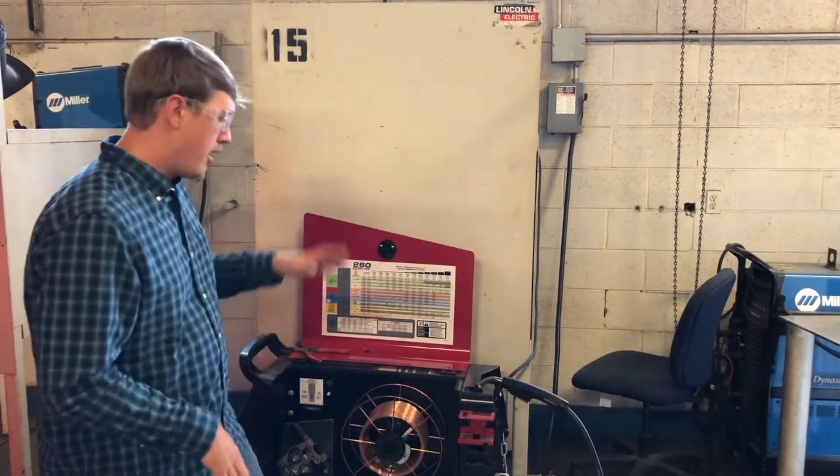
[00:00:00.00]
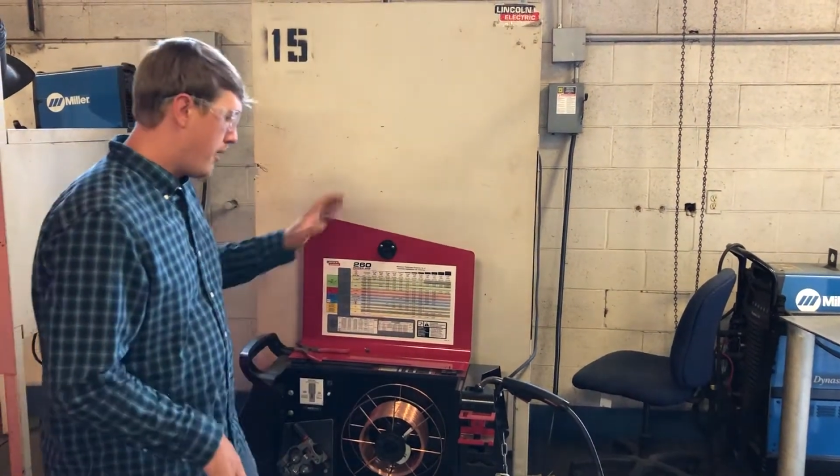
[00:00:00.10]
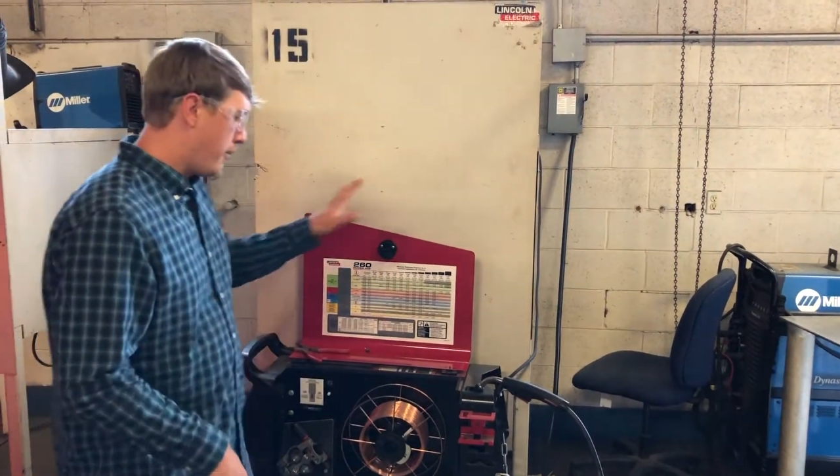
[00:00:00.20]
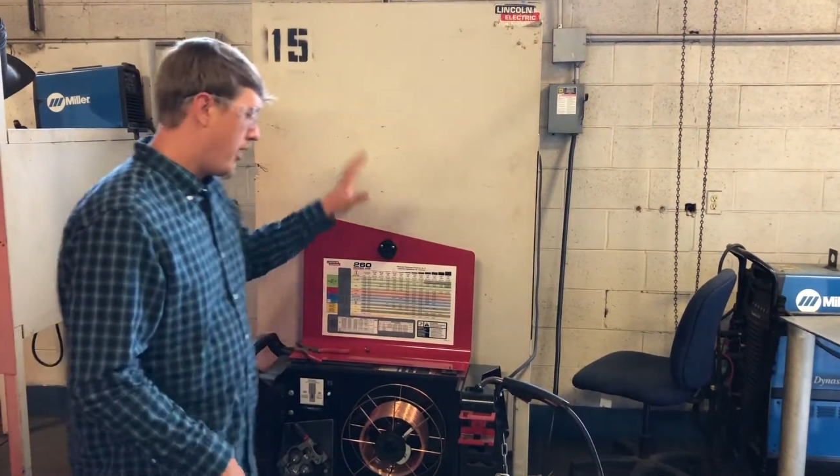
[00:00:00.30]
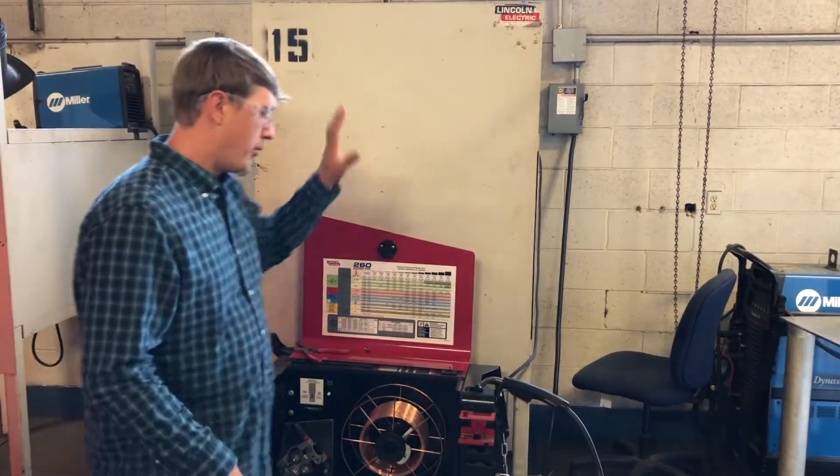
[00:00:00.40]

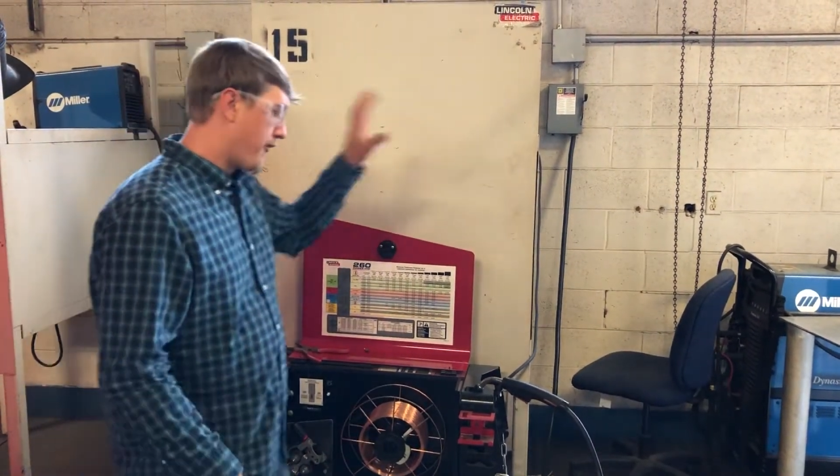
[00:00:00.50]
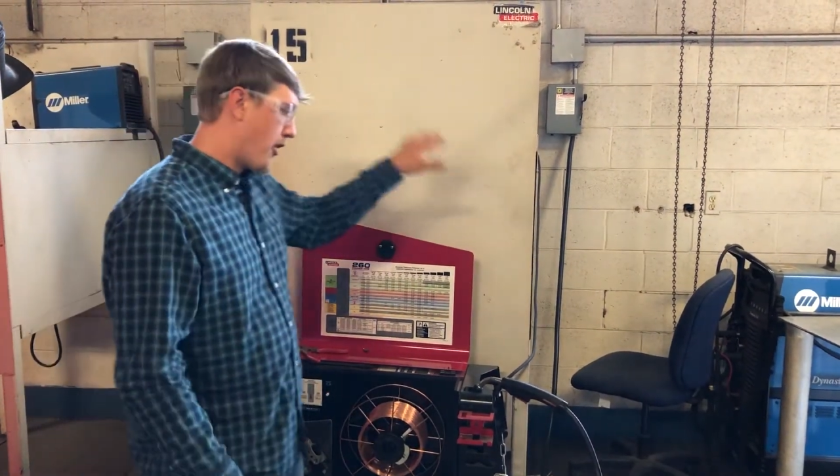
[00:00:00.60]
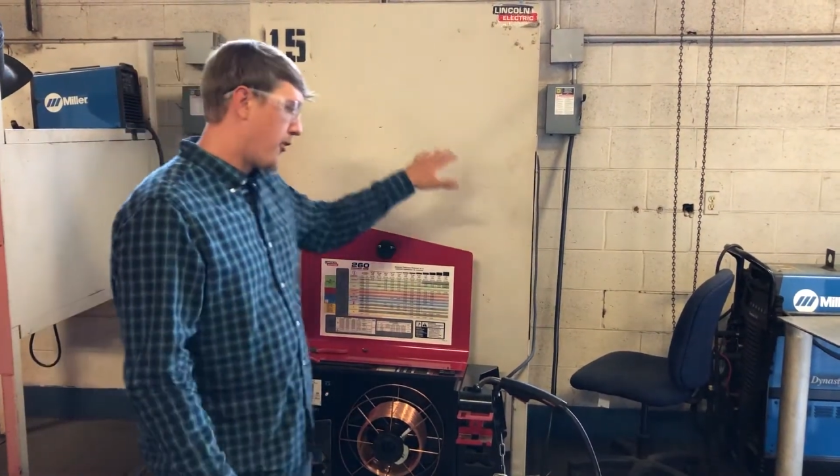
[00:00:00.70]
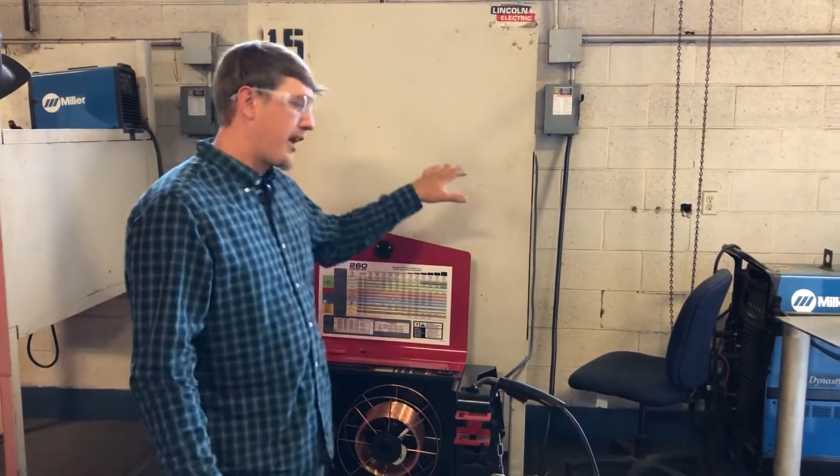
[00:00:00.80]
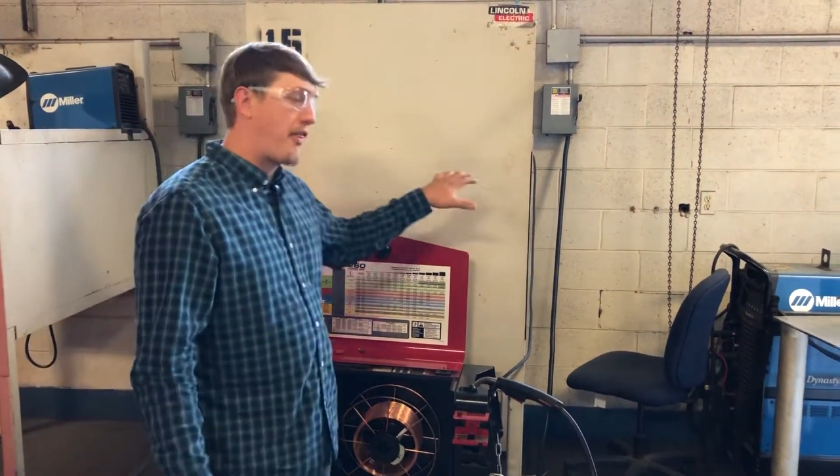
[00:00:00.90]
But we've
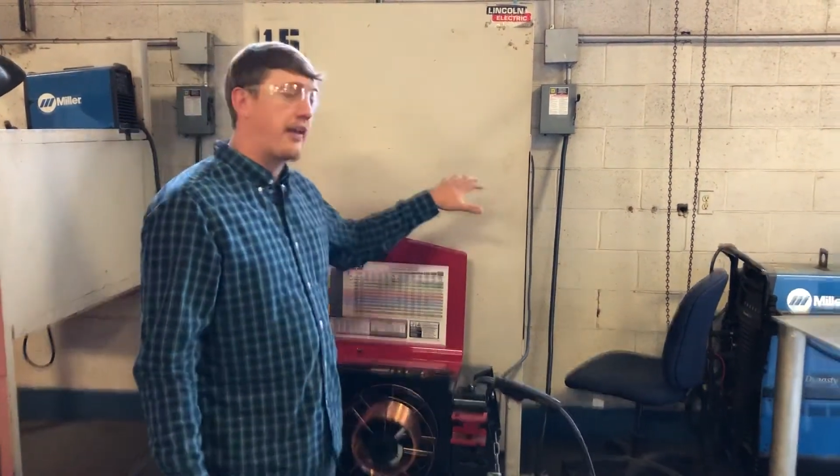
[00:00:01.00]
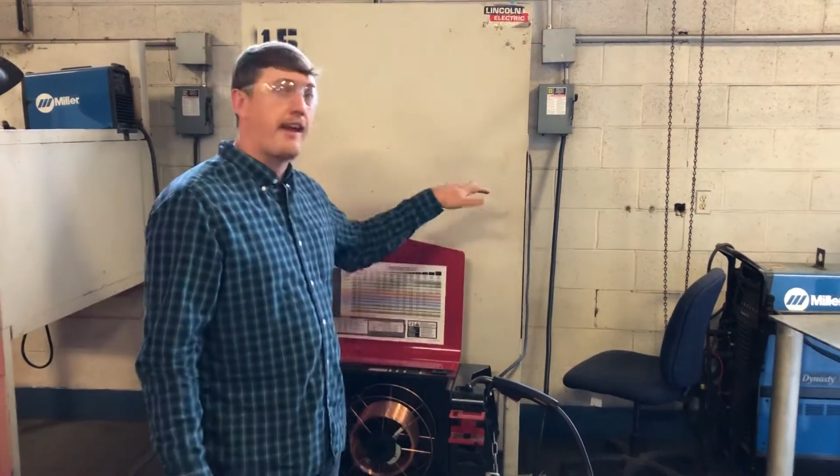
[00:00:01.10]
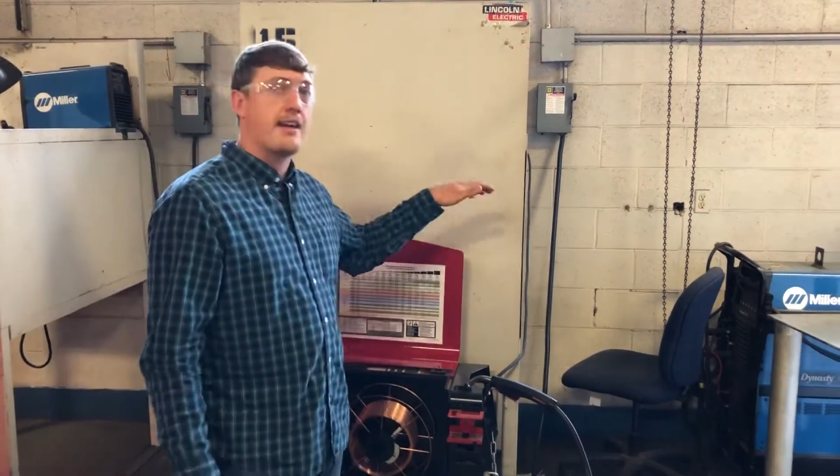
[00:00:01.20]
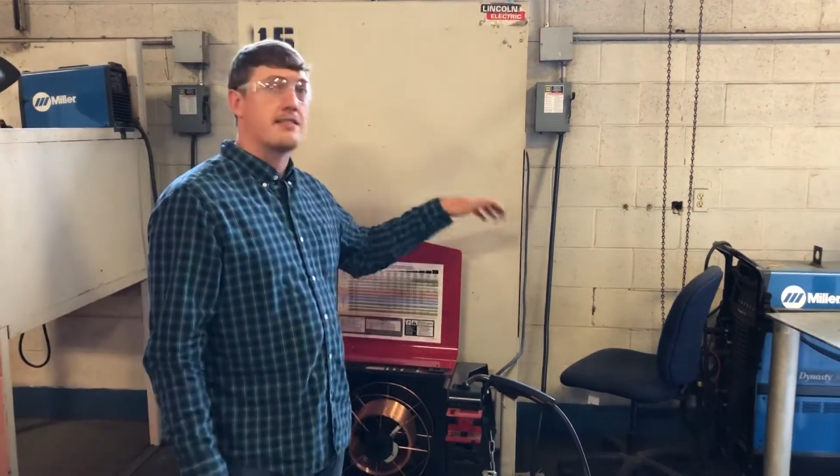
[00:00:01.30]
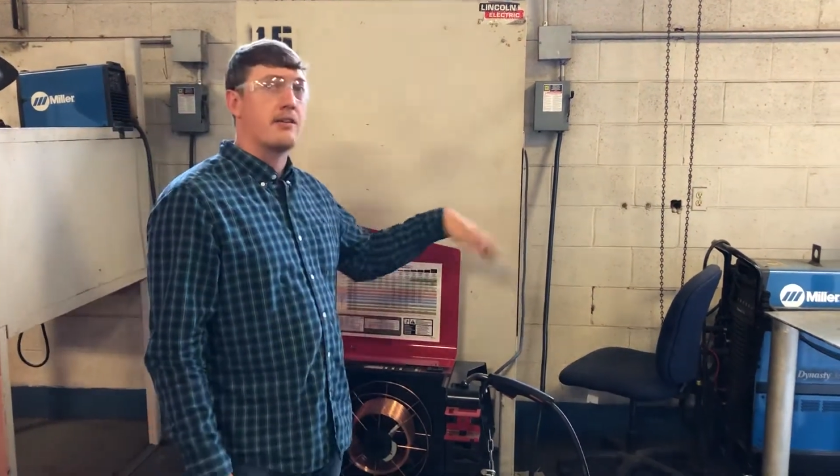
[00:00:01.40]
already got the
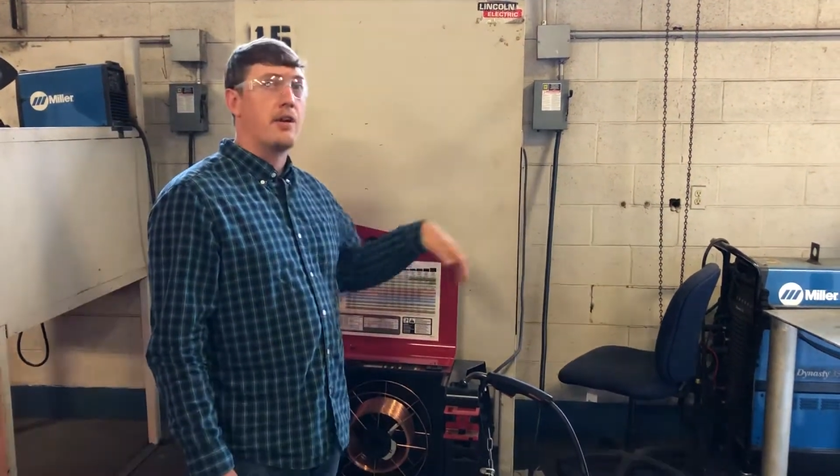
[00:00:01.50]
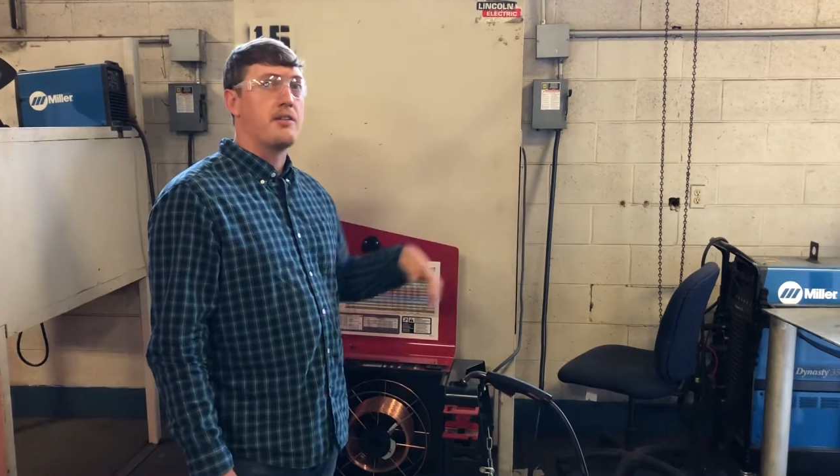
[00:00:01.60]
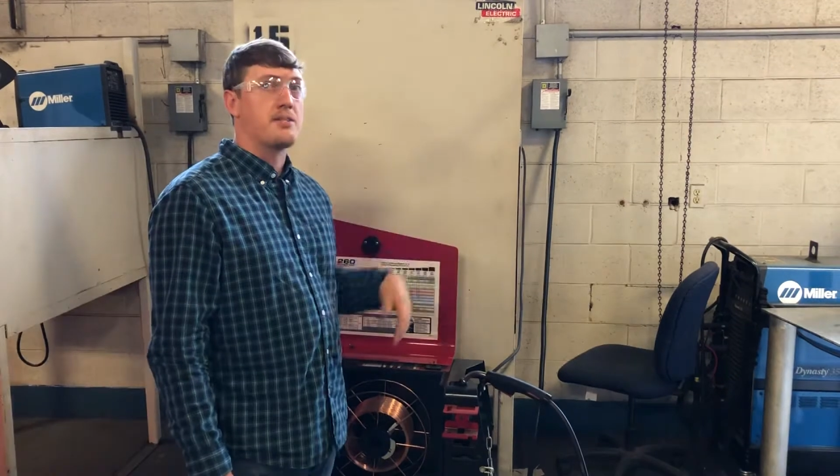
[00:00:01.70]
gas turned on